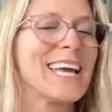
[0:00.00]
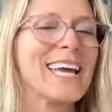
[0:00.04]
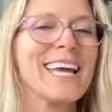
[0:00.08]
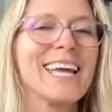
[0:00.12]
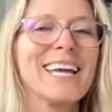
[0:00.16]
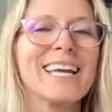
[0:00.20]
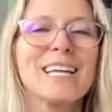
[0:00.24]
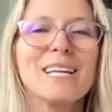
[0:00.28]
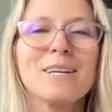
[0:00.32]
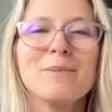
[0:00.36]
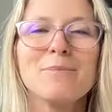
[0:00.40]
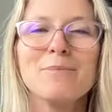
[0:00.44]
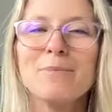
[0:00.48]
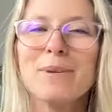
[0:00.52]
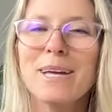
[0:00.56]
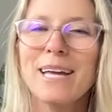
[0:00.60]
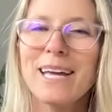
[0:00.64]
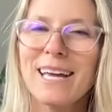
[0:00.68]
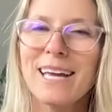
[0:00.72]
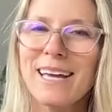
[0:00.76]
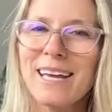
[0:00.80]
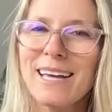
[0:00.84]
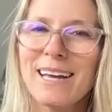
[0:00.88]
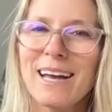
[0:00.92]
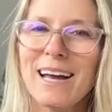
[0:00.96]
And it
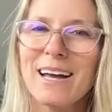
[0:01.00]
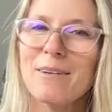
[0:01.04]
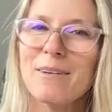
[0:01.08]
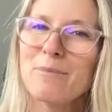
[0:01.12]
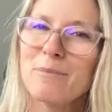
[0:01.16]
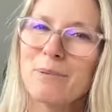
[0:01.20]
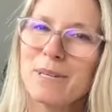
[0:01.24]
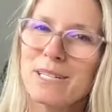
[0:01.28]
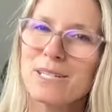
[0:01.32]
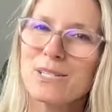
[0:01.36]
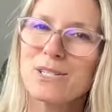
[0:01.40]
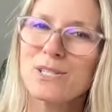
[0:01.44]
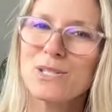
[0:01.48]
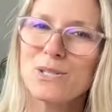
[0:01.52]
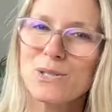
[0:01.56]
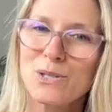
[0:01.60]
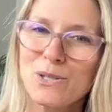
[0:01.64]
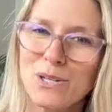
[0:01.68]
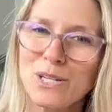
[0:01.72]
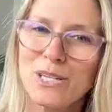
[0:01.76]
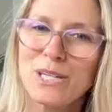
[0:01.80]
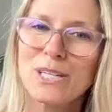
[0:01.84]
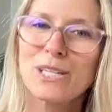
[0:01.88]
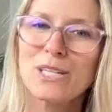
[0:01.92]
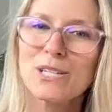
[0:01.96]
may be a
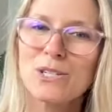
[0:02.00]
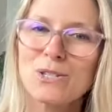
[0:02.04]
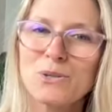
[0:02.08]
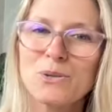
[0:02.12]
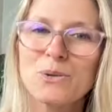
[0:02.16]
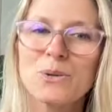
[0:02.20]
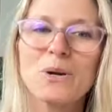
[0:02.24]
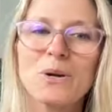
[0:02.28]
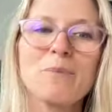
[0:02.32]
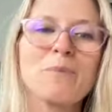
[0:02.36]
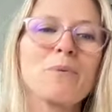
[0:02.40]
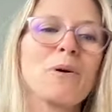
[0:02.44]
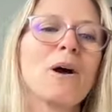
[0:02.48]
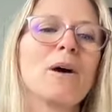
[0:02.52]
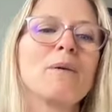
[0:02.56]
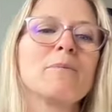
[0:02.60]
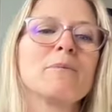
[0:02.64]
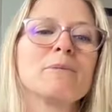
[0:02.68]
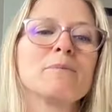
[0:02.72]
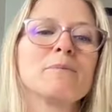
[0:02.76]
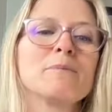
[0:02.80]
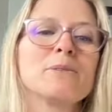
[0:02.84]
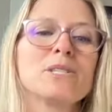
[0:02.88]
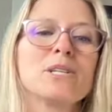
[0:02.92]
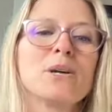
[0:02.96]
circulatory
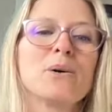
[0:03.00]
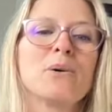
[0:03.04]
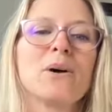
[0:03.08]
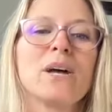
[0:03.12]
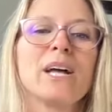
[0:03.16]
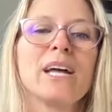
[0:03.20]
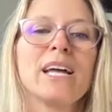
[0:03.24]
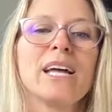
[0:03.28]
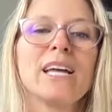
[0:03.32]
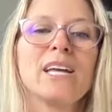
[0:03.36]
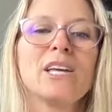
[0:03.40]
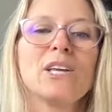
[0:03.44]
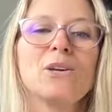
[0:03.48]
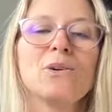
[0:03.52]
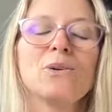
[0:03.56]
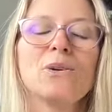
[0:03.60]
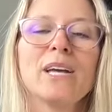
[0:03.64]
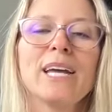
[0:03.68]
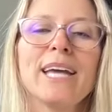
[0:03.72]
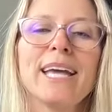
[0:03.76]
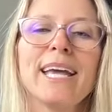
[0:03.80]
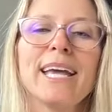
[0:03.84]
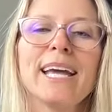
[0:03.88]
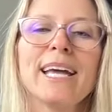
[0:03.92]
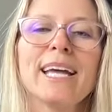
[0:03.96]
problem. So you
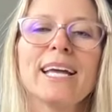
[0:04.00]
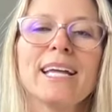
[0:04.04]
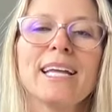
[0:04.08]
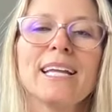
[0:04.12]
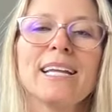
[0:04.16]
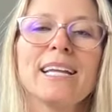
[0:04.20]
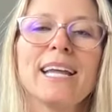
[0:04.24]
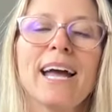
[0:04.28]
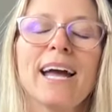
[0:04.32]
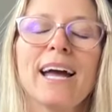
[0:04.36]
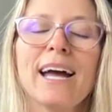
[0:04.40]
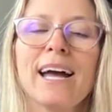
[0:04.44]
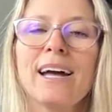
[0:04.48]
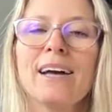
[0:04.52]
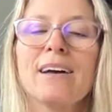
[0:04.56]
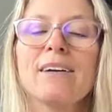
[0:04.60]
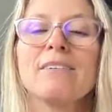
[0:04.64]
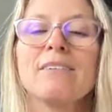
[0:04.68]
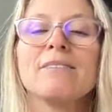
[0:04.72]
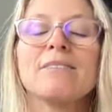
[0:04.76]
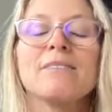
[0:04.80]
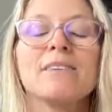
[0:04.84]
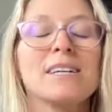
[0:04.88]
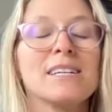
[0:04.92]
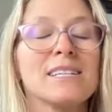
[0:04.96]
can
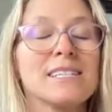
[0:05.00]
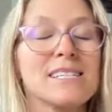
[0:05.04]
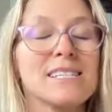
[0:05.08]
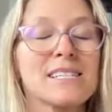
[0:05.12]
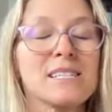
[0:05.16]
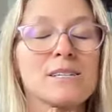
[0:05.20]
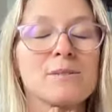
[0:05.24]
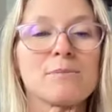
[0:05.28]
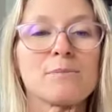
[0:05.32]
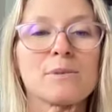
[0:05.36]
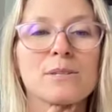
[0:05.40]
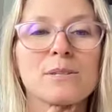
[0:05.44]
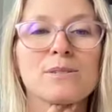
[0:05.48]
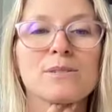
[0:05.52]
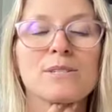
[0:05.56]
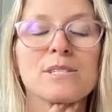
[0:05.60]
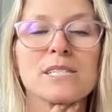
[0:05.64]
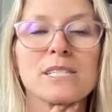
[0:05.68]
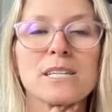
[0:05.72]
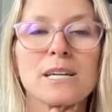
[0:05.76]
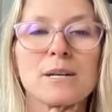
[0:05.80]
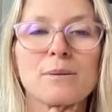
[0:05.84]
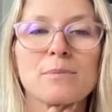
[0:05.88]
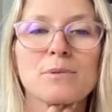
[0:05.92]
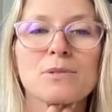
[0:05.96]
have a simple
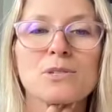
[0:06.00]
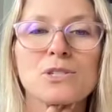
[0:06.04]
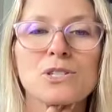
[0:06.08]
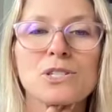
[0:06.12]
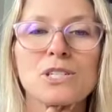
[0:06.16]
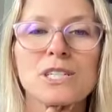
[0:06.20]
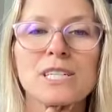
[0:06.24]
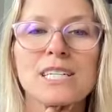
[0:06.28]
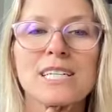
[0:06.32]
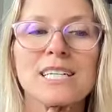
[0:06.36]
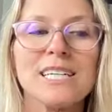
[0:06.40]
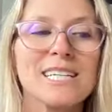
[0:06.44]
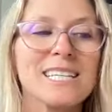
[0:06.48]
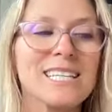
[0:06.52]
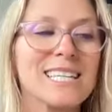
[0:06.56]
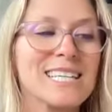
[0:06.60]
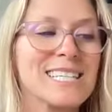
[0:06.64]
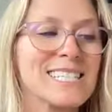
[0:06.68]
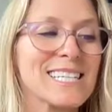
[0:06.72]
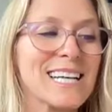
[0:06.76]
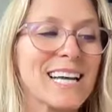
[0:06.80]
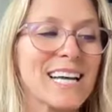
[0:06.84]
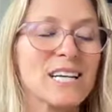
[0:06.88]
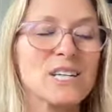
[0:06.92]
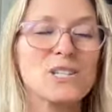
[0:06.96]
double chin
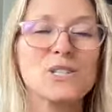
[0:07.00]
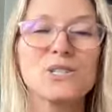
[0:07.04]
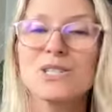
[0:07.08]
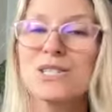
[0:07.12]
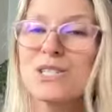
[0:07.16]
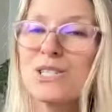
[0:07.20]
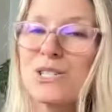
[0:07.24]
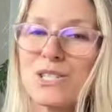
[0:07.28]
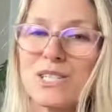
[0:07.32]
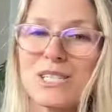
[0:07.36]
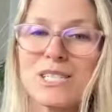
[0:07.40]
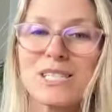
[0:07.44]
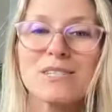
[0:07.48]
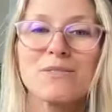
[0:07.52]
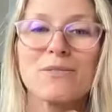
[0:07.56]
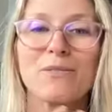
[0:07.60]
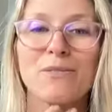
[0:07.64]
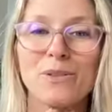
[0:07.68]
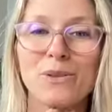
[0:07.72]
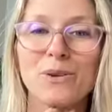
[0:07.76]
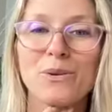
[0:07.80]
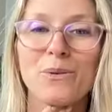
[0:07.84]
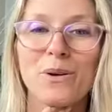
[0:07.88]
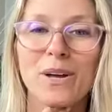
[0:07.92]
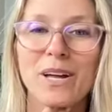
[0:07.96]
that's actually just
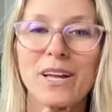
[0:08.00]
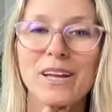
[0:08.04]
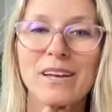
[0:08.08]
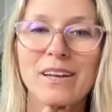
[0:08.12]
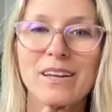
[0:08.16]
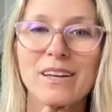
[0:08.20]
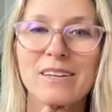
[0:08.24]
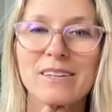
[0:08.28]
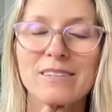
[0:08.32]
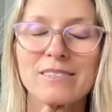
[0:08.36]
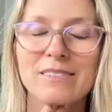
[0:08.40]
fluid.